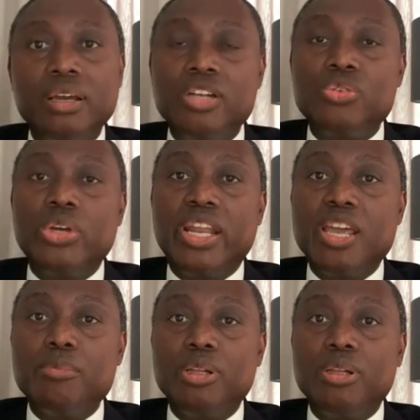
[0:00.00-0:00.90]
and to
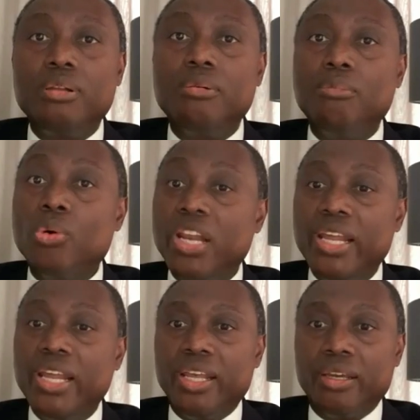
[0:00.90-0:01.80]
enable more
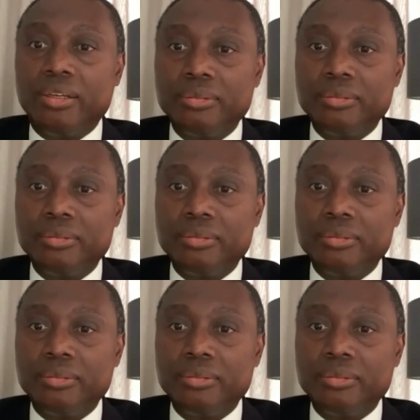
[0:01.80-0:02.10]
lending.